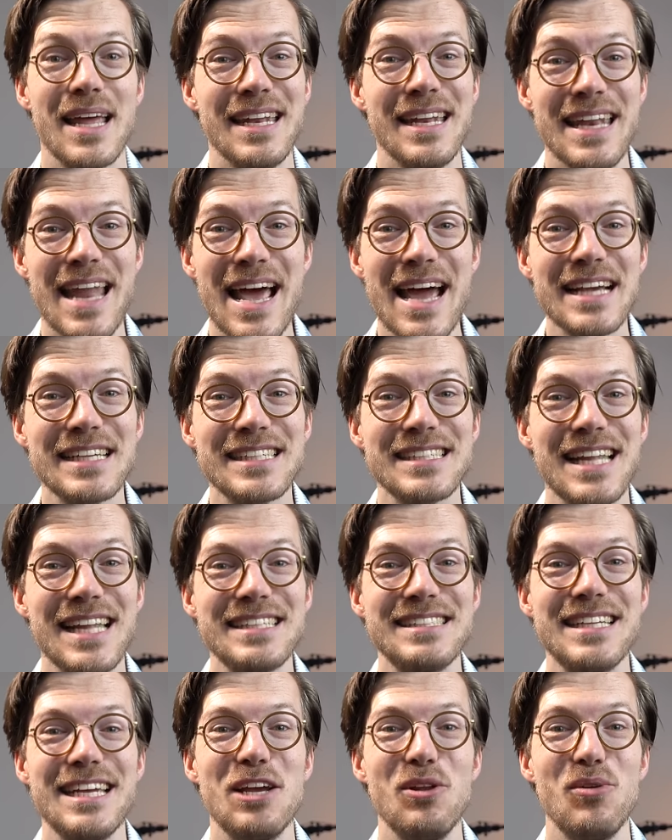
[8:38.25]
Next,
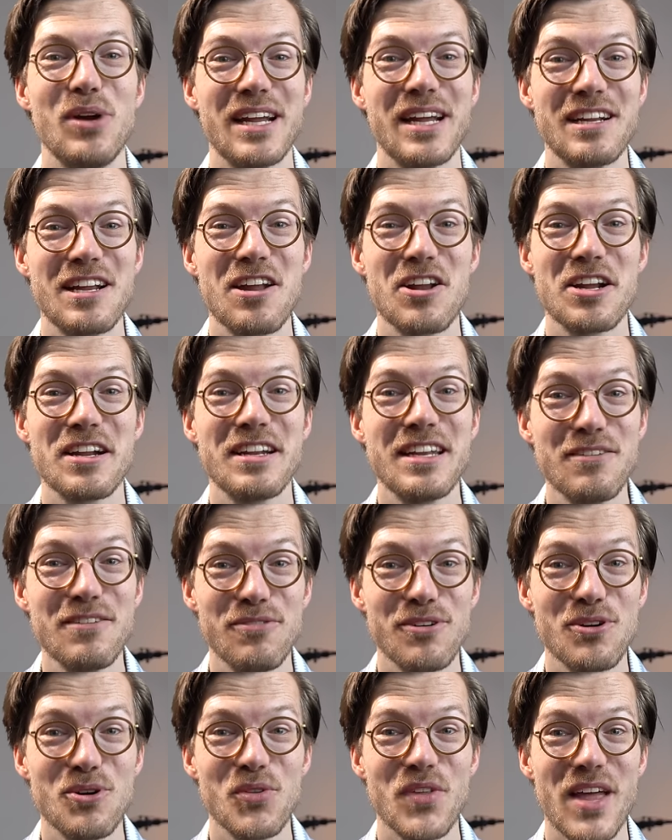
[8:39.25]
let's take a look at another
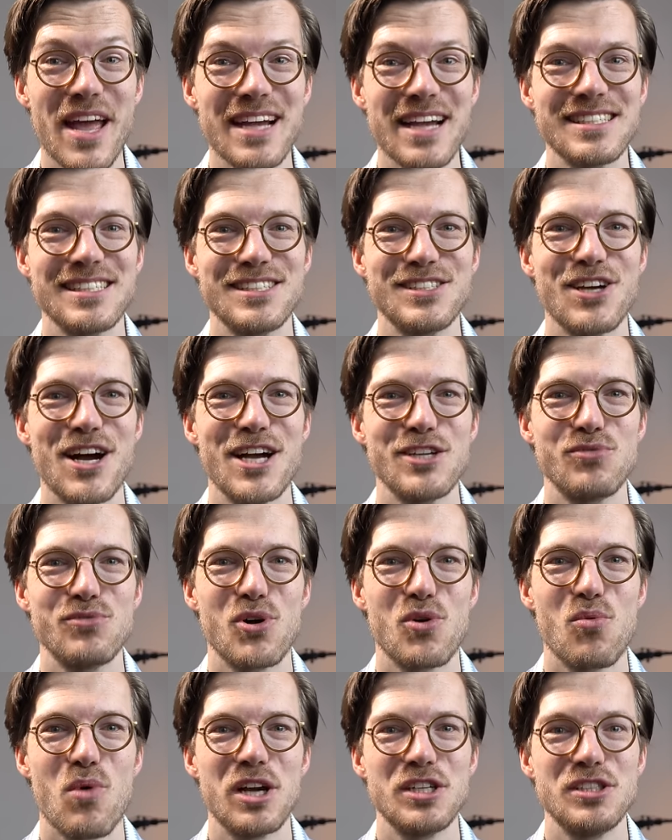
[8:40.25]
difficult exercise
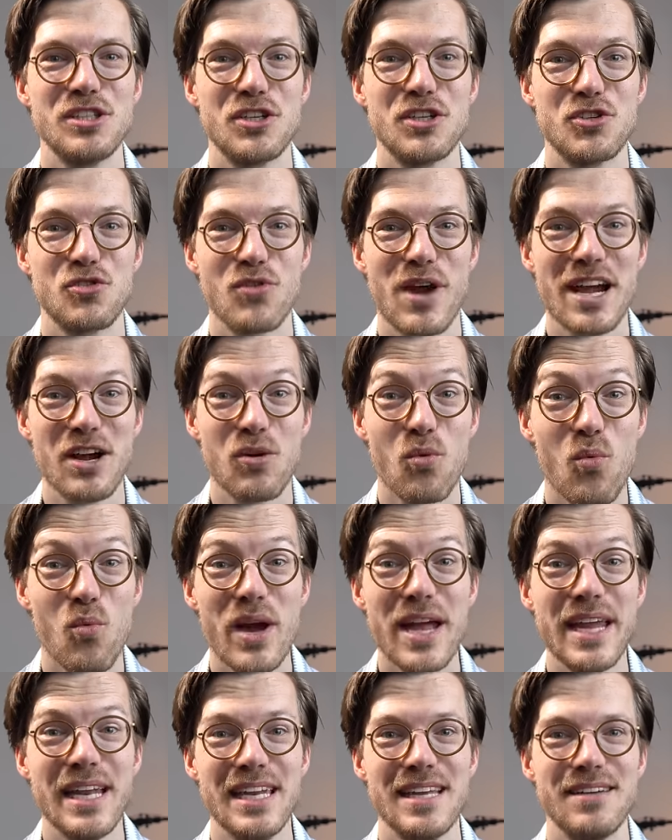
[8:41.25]
for a watch to track:
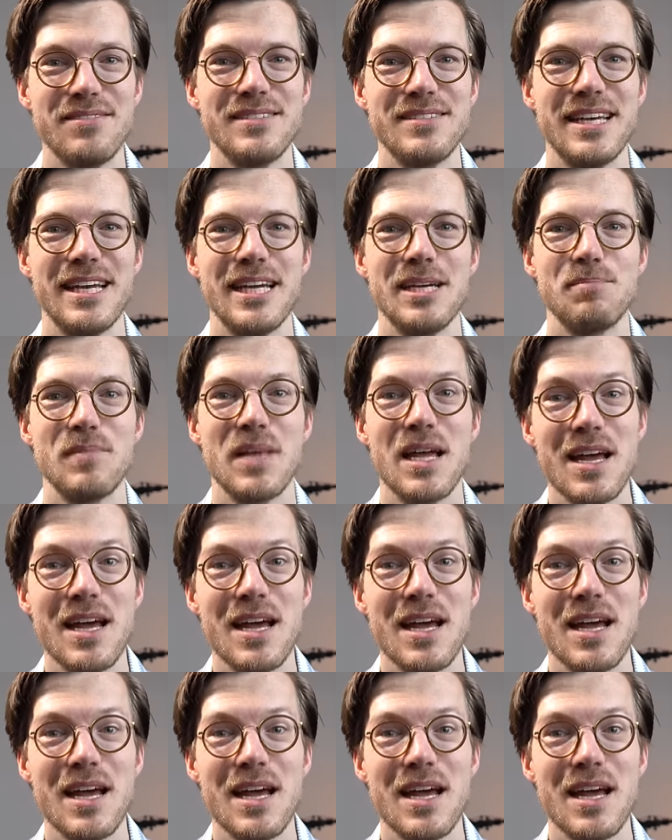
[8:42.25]
weightlifting.